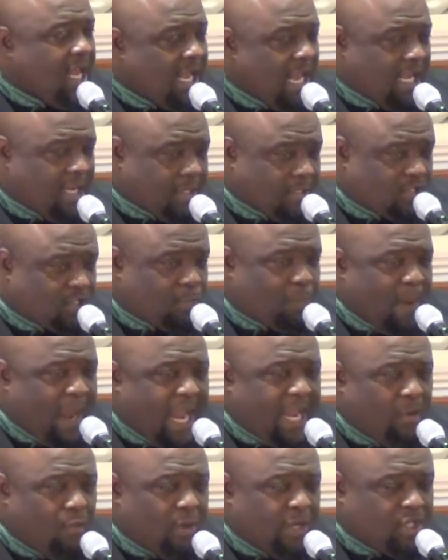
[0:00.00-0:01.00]
that
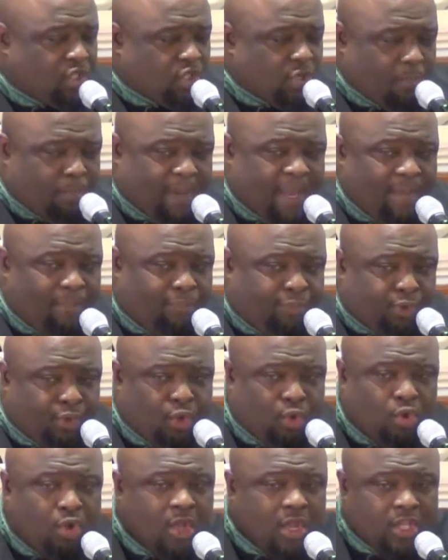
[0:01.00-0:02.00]
despite what you've been
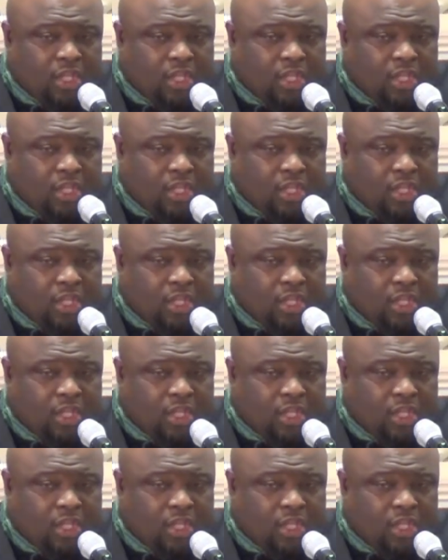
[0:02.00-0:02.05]
through,